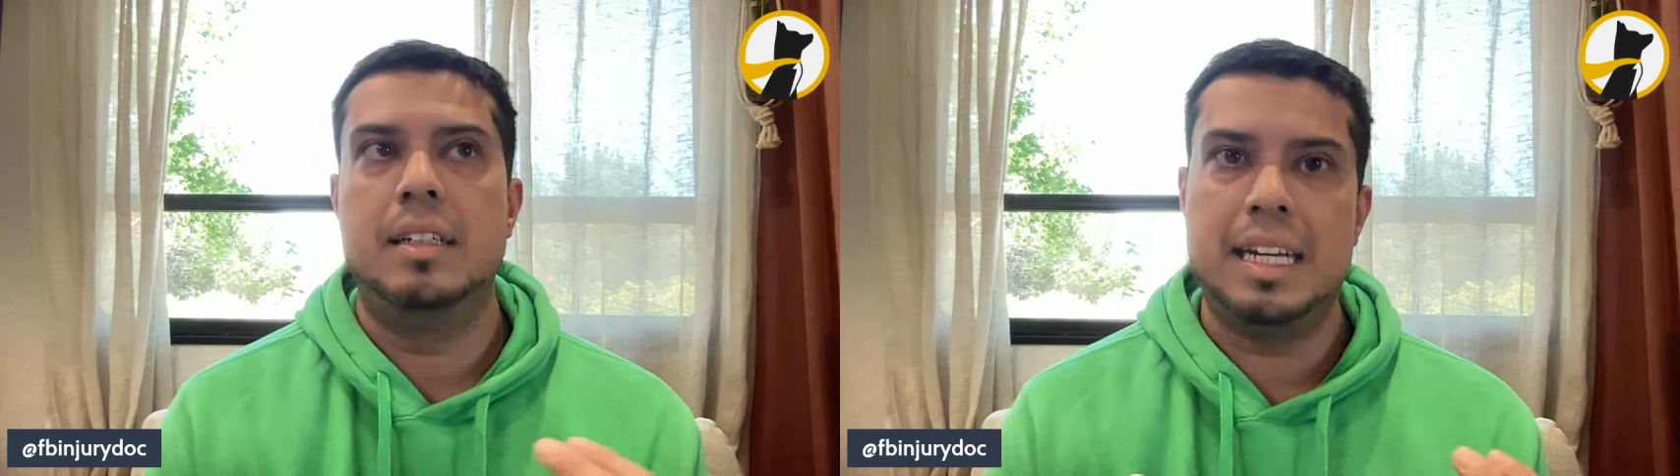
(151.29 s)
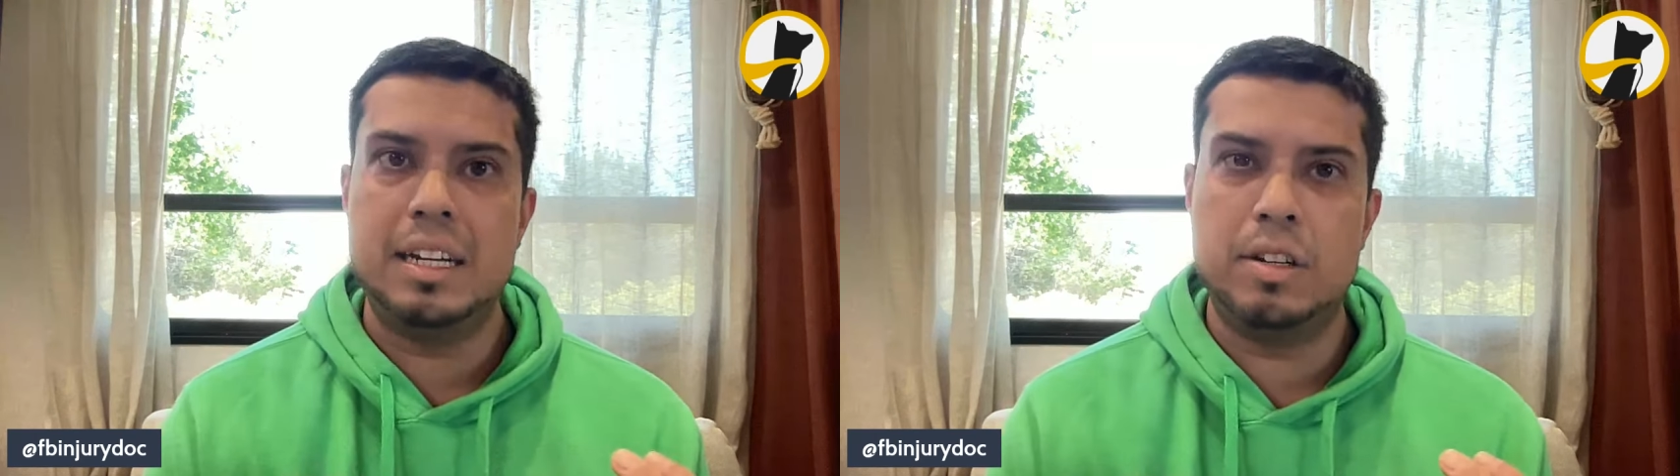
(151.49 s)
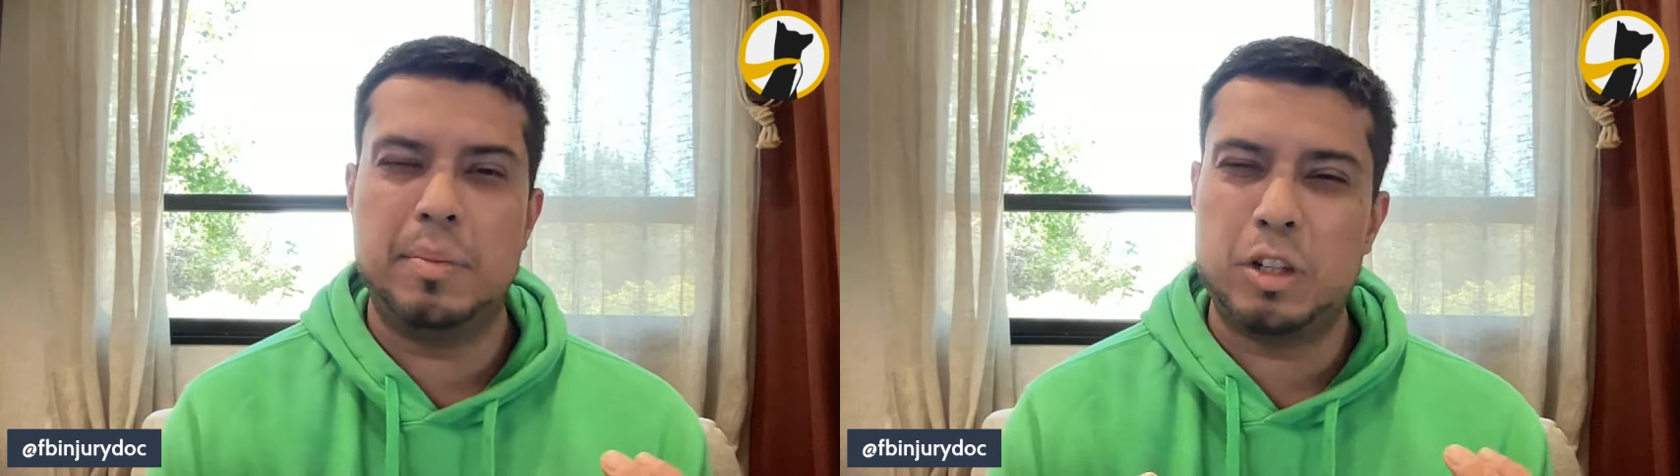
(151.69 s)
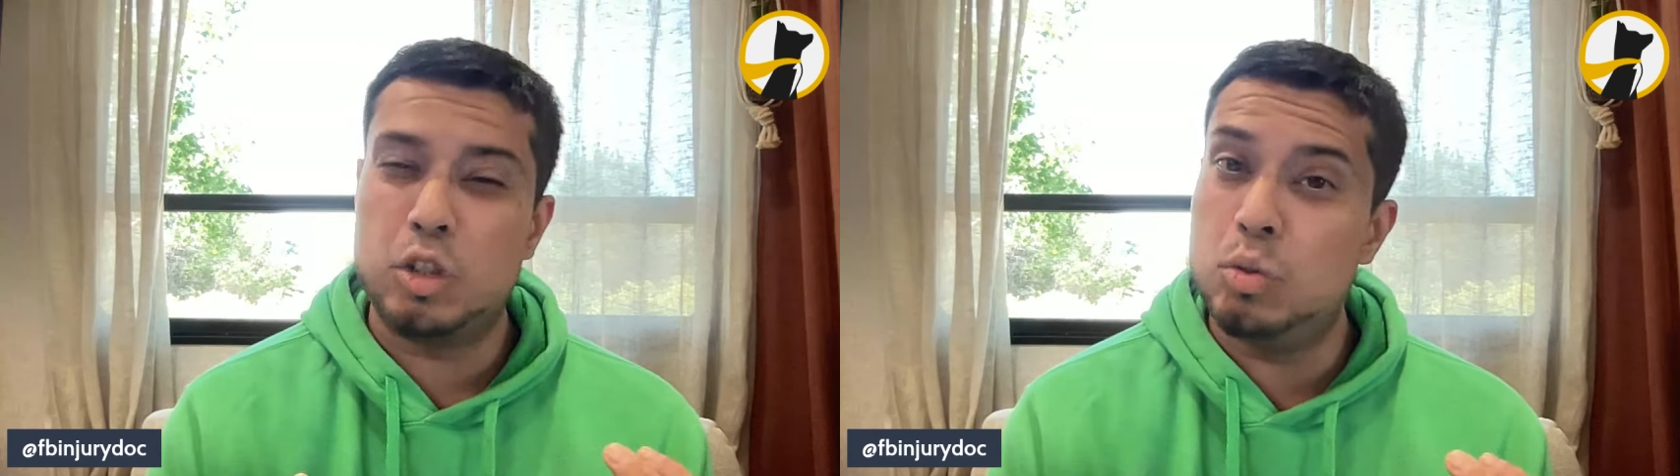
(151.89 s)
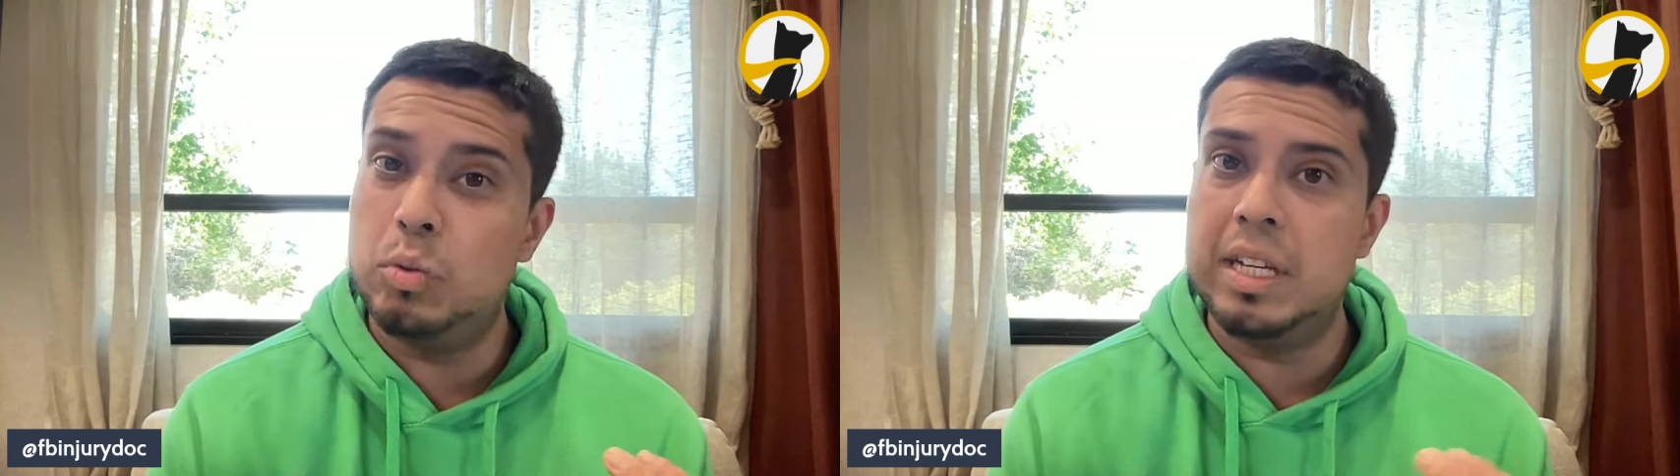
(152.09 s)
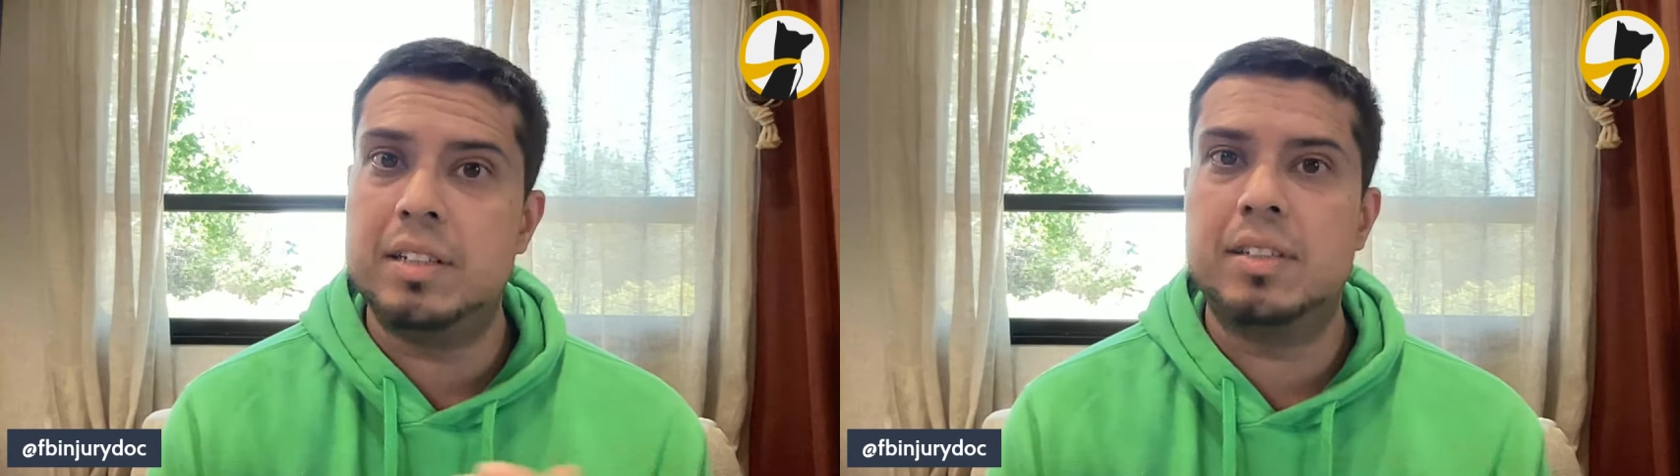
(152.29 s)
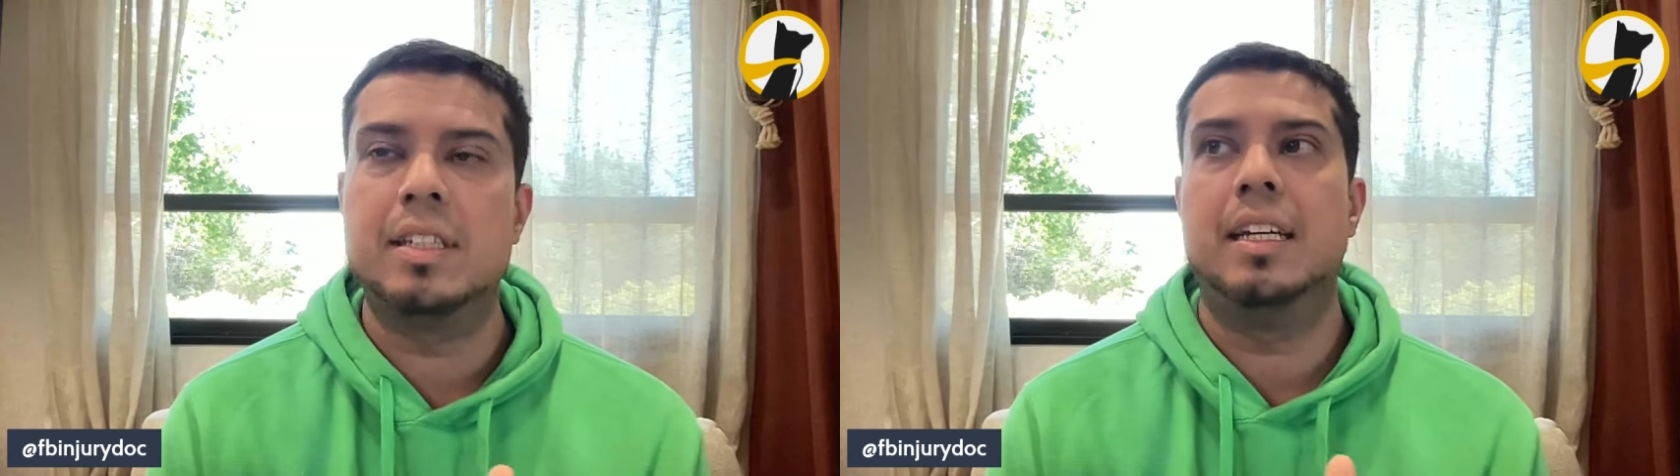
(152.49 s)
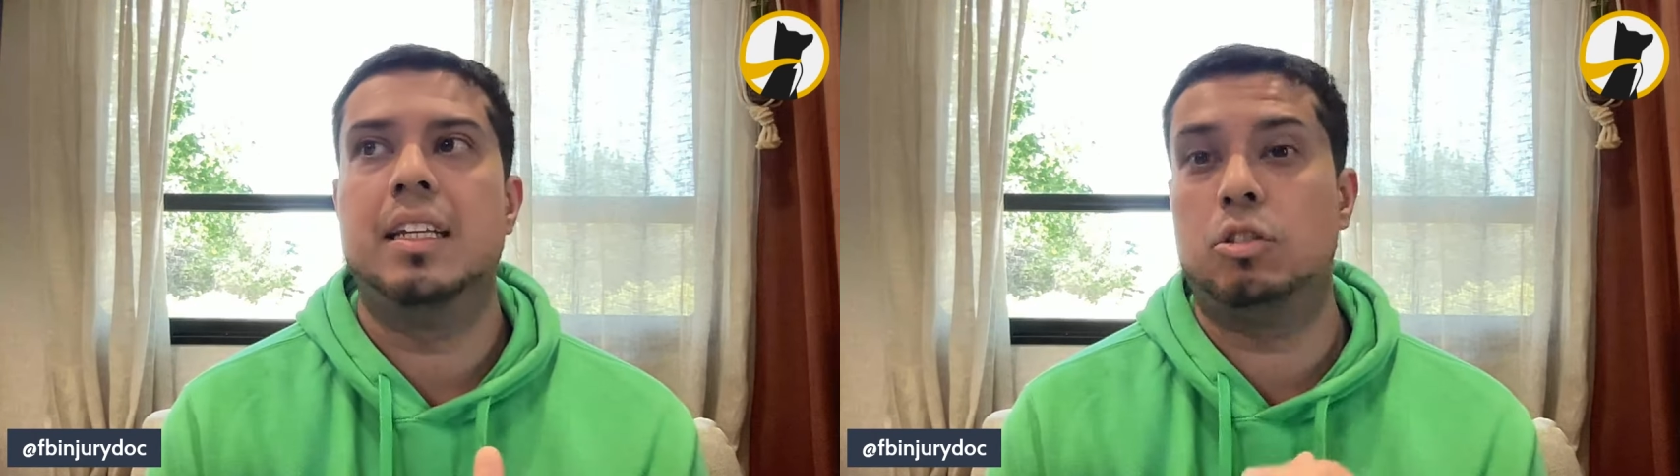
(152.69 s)
here in about 2 weeks,
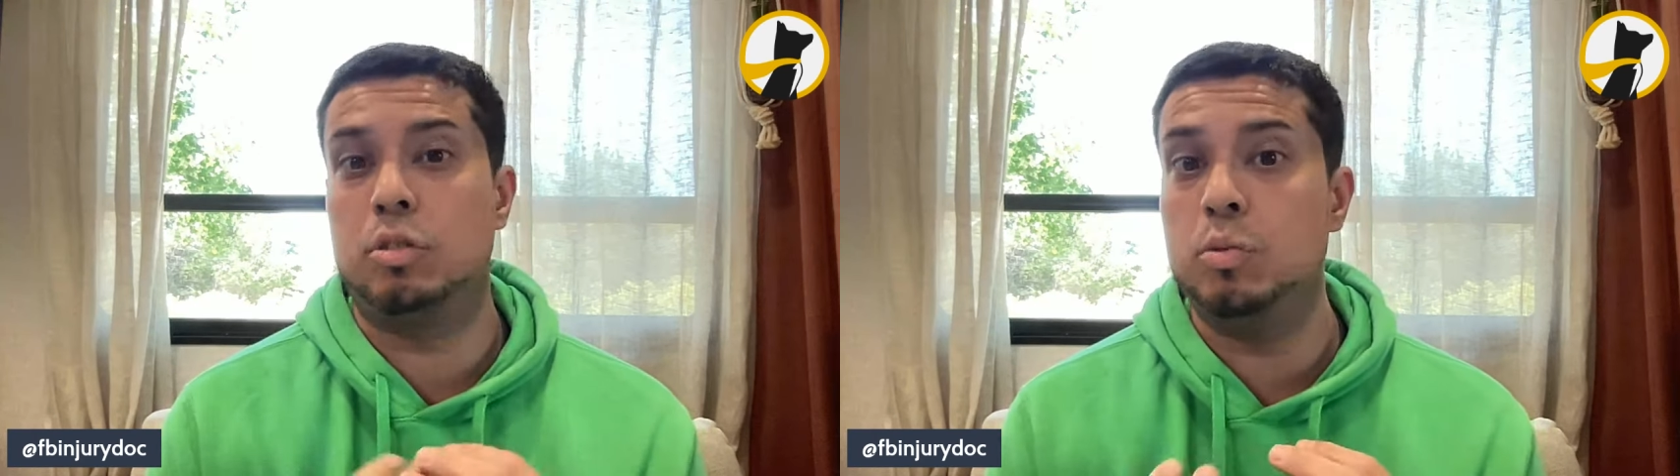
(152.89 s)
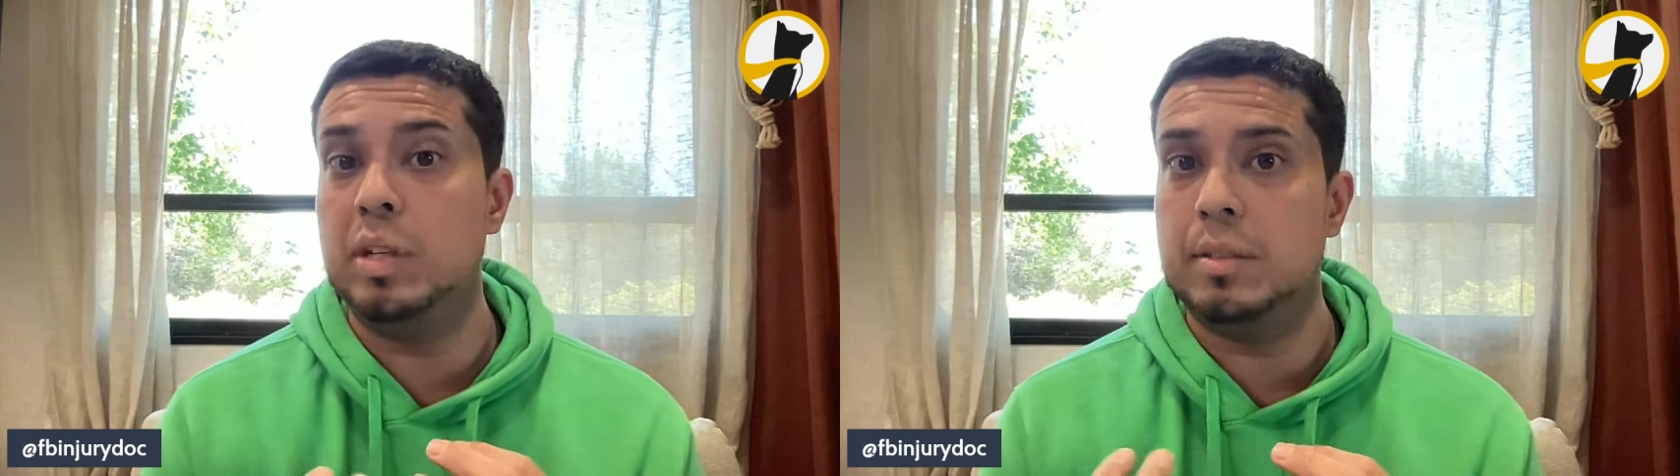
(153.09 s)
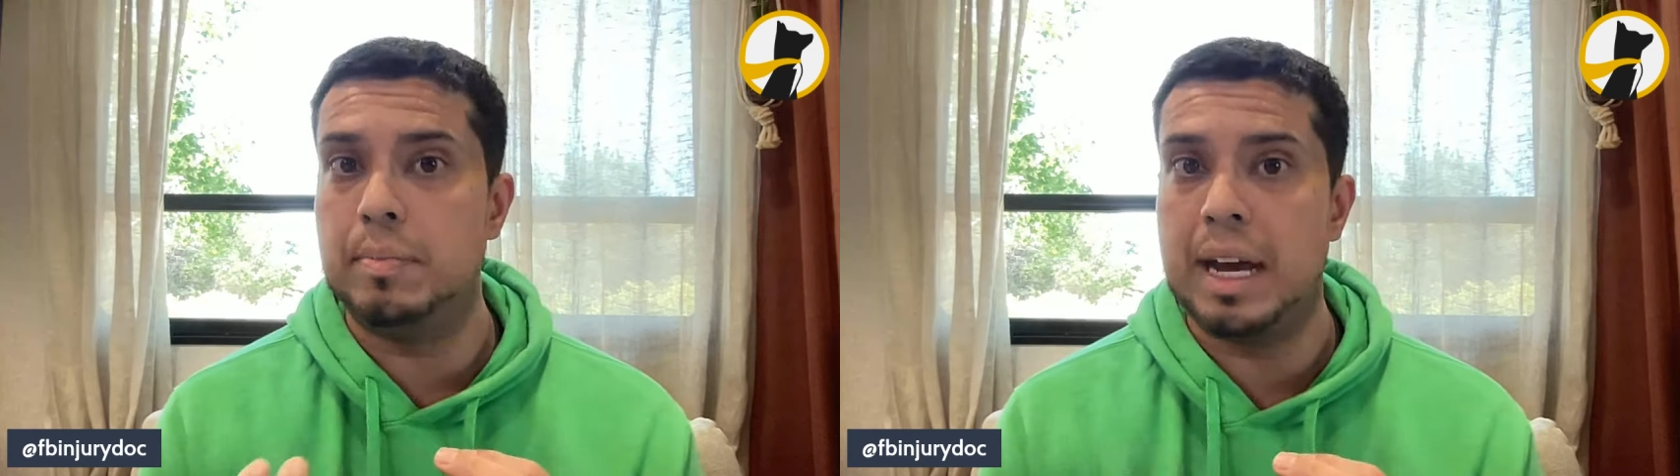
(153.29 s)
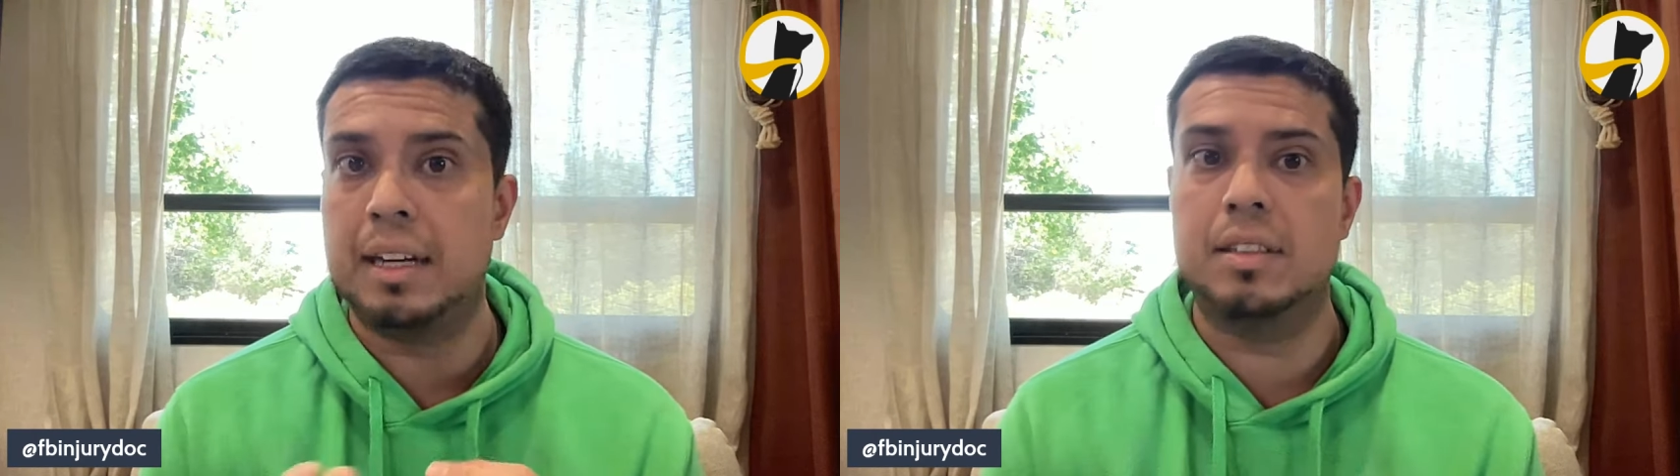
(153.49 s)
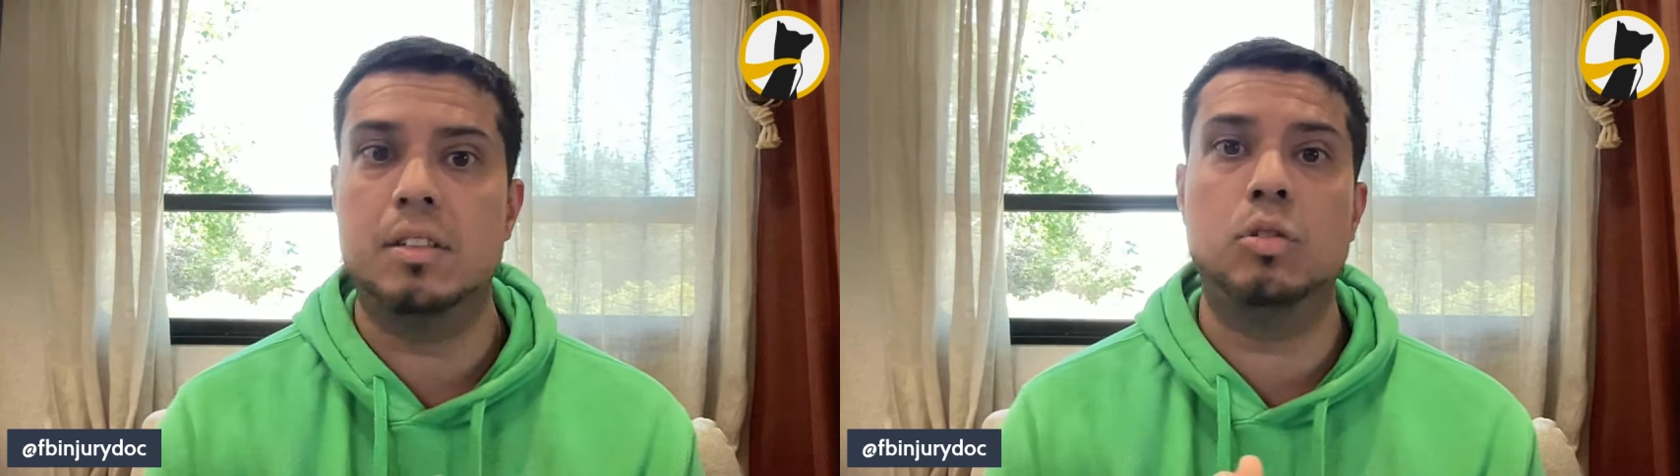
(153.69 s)
3 weeks max.